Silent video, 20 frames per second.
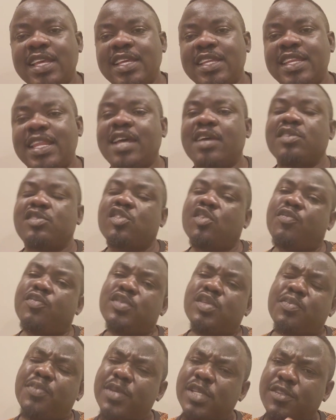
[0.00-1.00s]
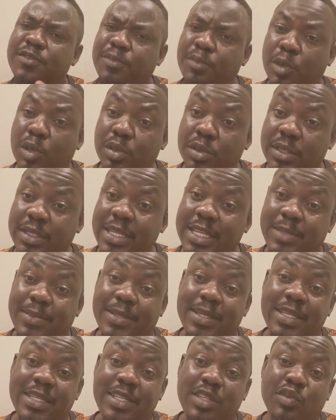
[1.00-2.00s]
Now, so surface ponds,
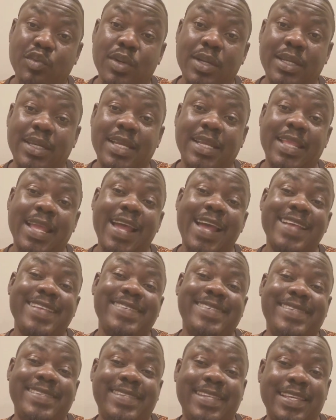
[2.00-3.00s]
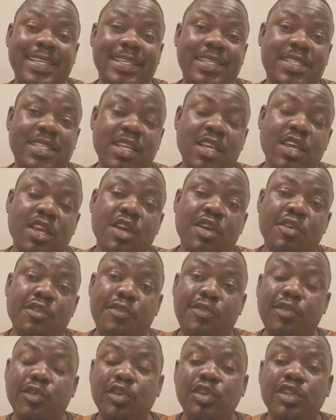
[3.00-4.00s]
especially the one that has zincs
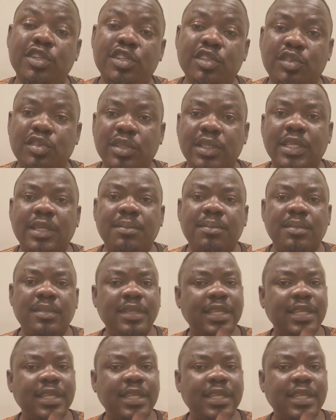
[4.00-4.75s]
flowing into them,